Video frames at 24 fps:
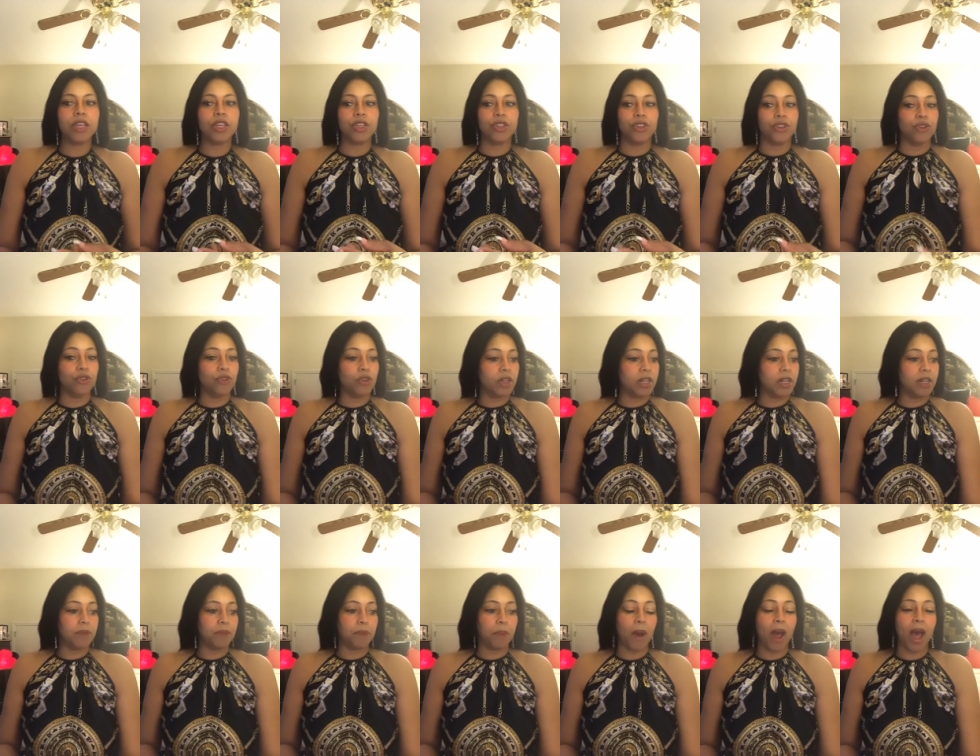You
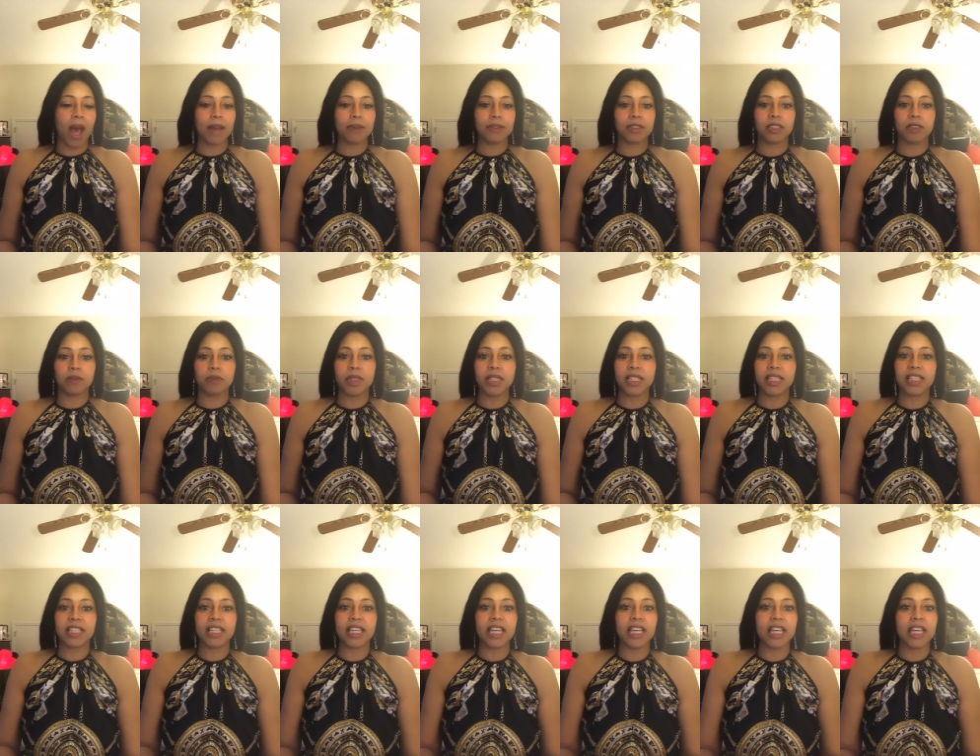could possibly
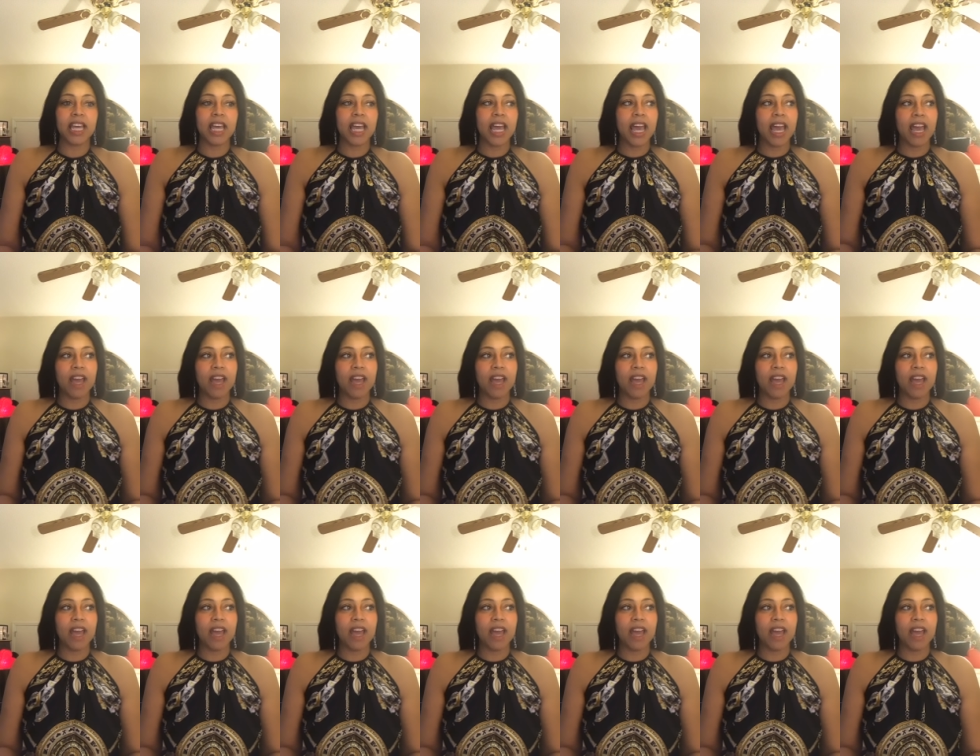see